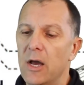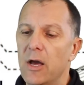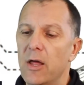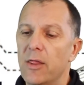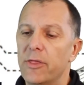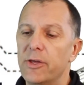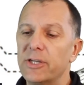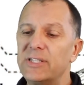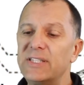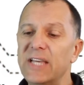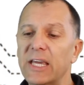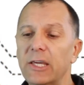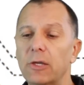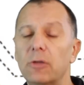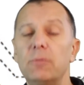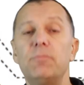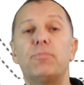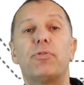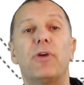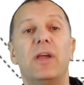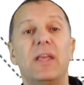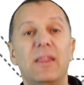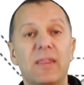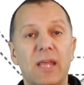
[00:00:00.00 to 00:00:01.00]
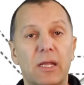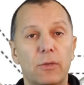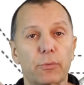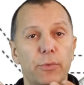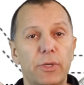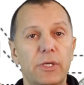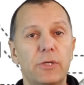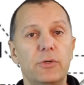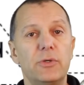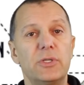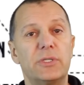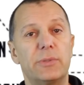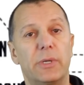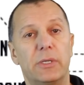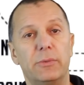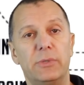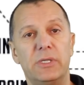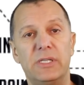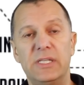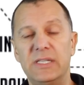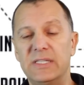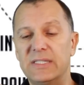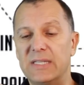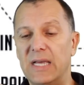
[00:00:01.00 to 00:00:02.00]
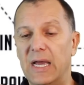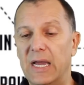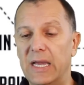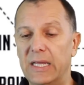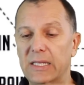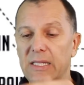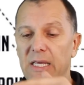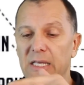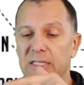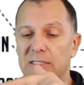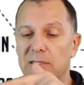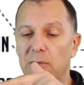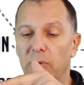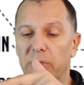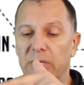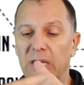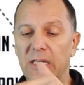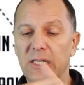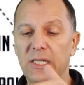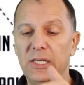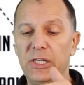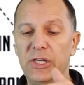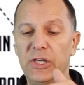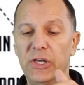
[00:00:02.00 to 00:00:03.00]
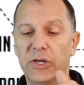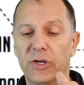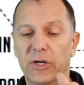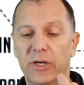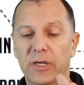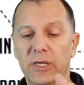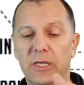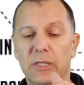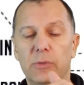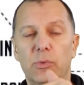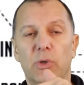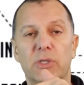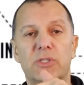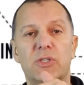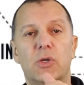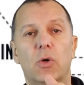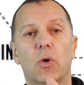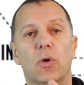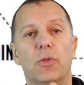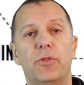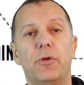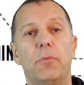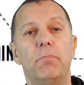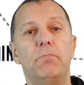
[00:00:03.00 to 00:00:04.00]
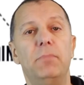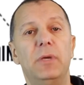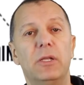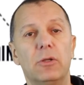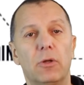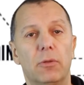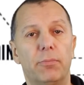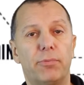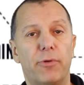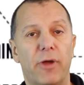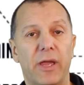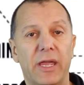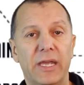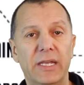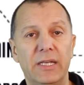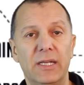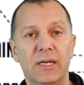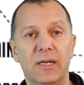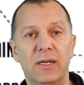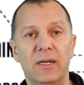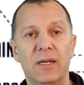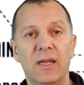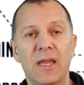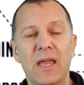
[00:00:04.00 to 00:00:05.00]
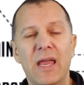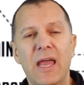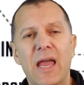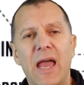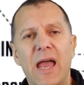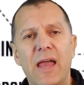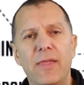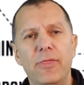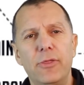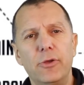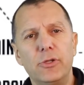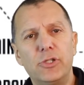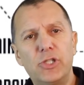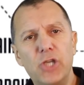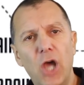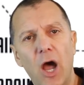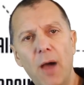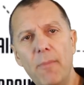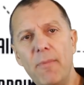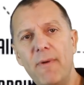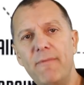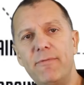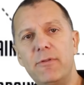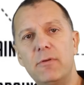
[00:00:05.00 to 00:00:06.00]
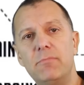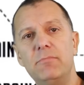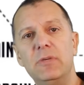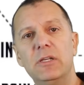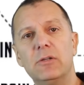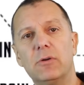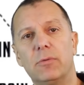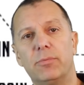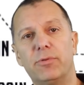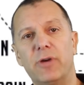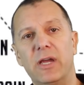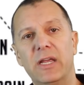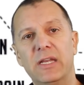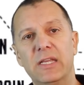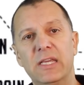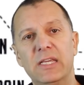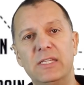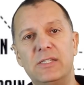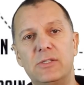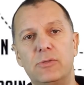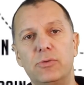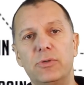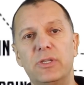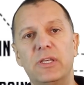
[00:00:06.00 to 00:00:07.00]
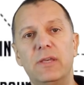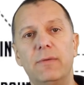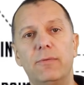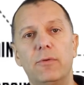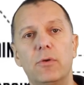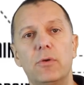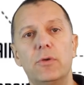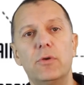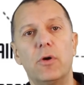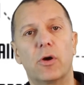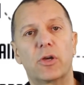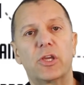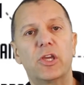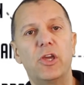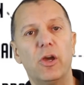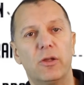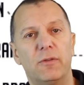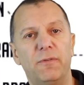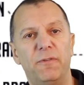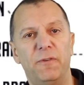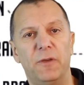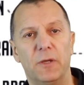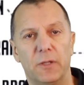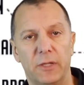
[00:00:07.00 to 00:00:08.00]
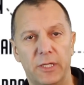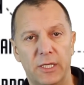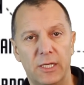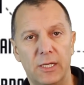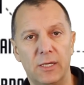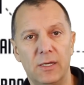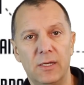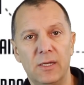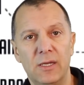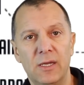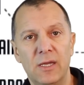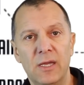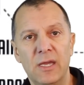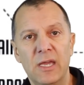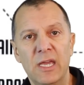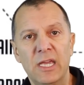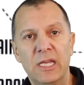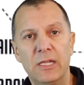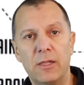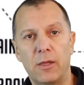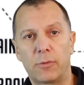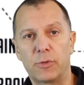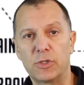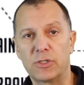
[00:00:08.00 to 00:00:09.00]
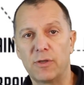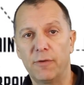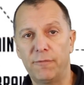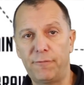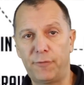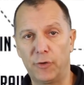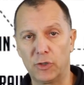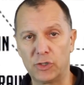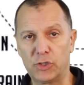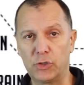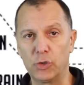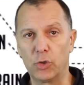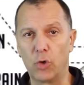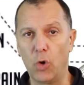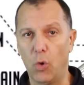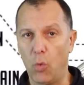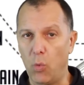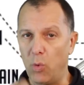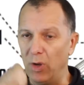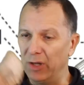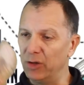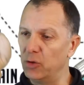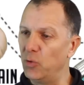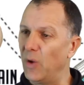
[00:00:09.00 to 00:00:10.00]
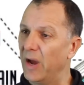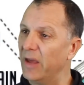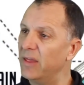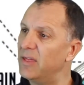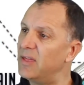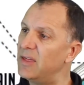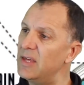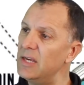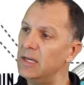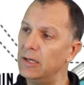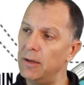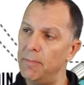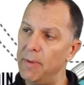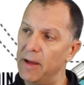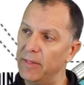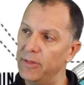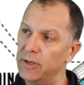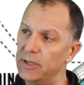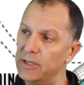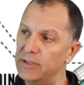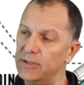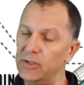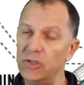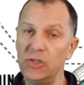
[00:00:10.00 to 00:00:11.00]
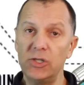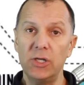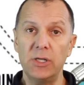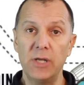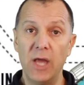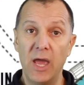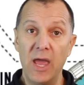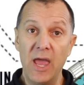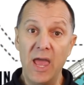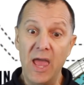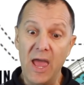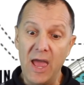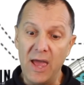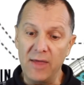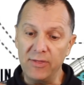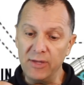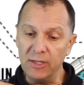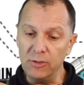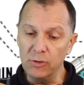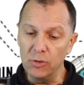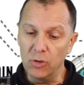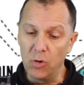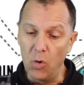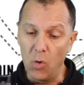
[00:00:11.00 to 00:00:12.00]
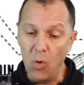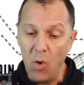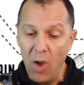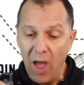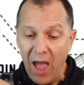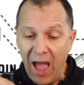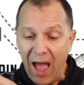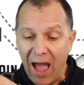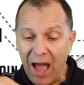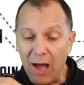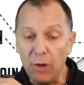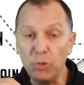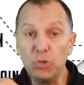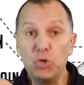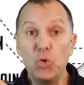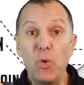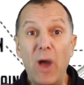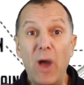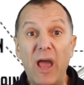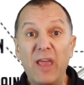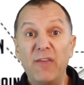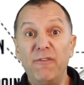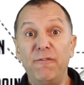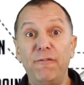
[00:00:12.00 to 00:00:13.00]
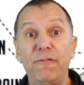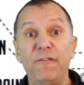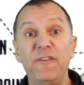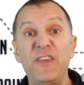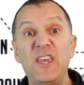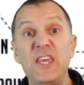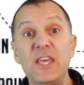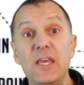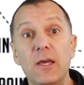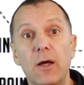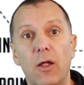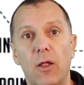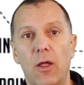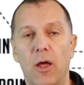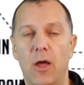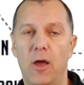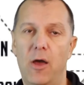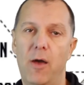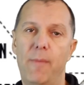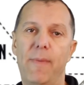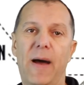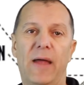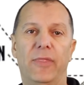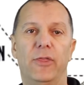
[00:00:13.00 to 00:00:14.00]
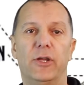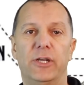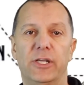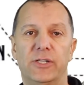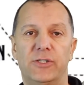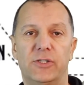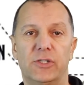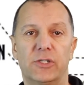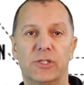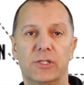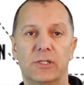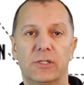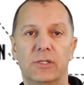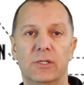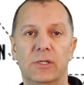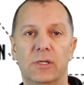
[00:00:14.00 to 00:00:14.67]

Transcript: The second brain that we use when we decide is located here in what's called the middle brain. And the job of the middle brain is to give you your gut feeling. In other words, first you go, what do I think about the decision? And then you go, how do I feel about the decision?